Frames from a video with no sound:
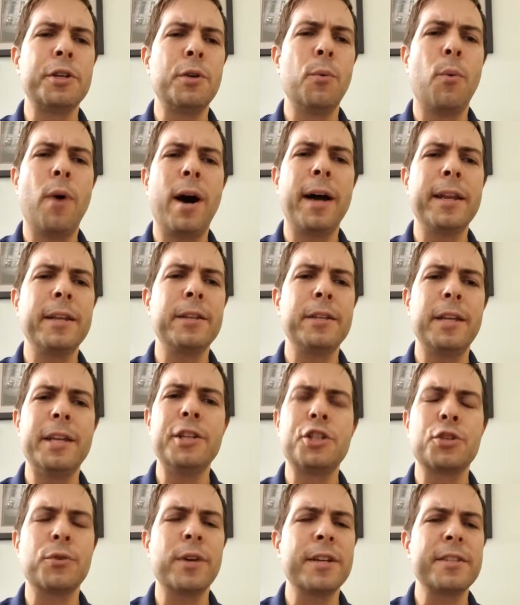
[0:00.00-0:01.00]
you wanted
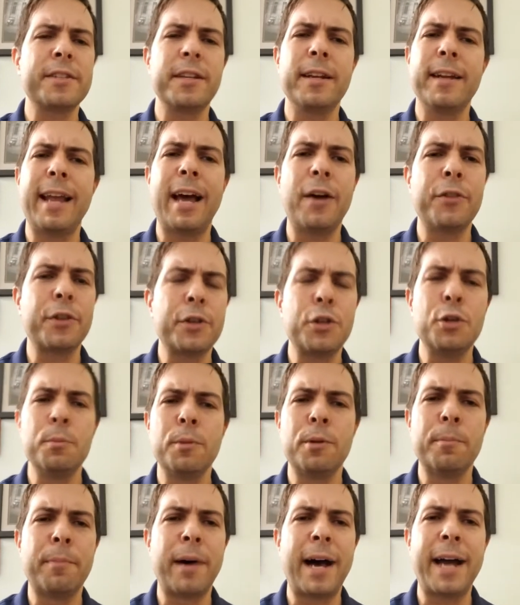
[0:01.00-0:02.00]
interested in how the
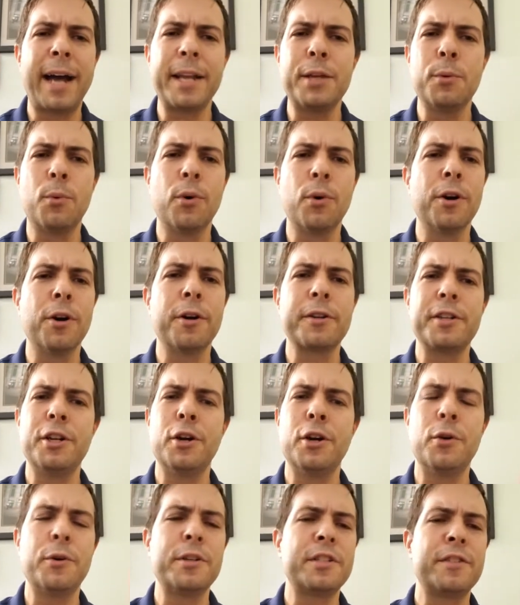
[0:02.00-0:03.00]
human body worked, you
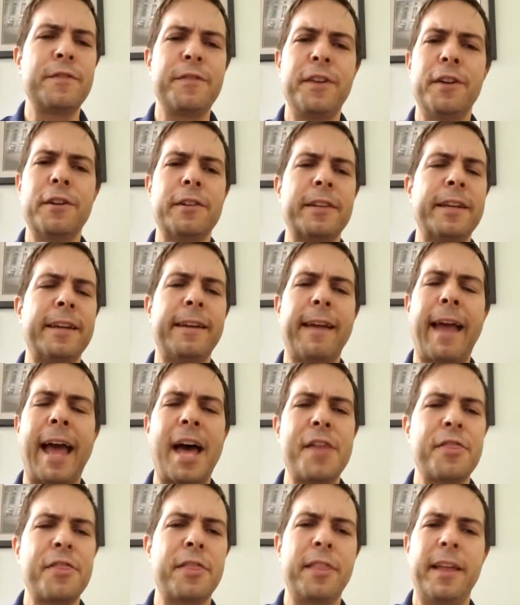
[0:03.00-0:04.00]
know, always fairly
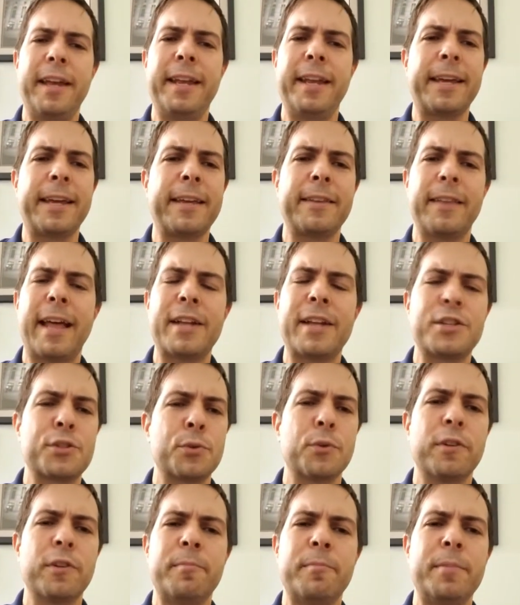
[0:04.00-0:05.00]
athletic, that
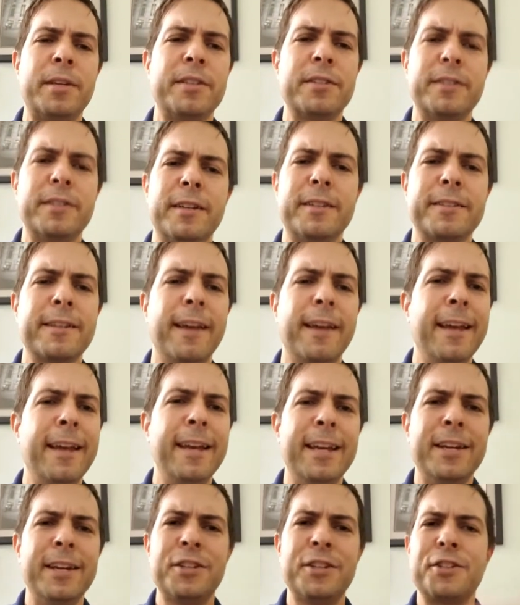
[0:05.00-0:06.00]
sort of business,
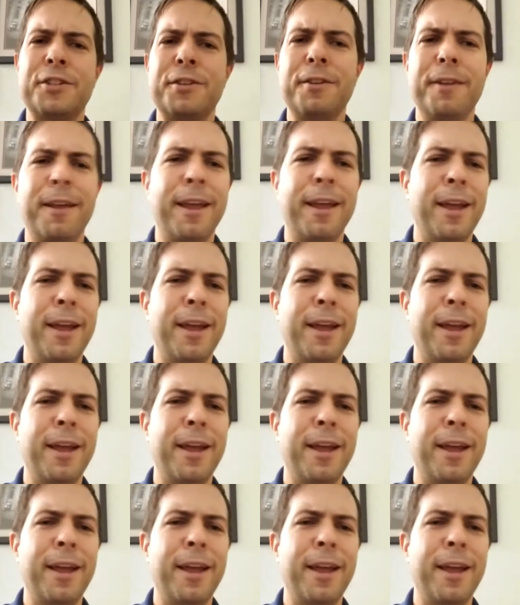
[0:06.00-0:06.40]
just